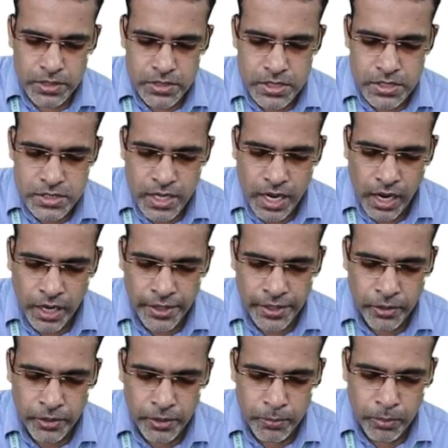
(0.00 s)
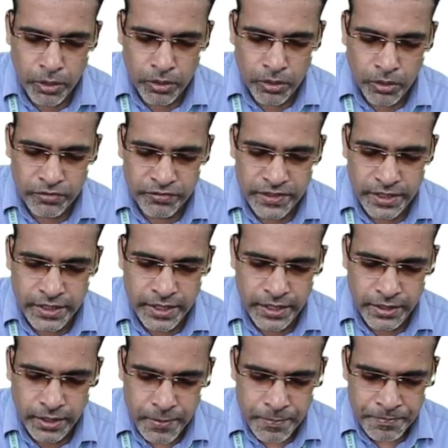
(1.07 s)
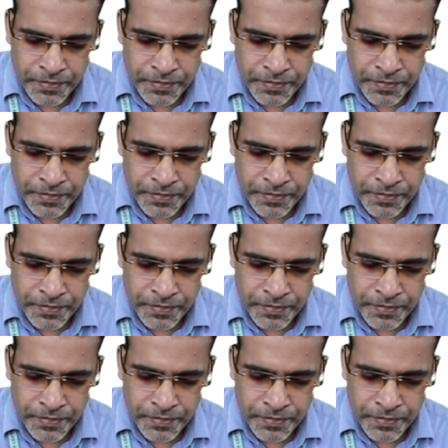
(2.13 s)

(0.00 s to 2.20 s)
This is the hyoid bone of the neck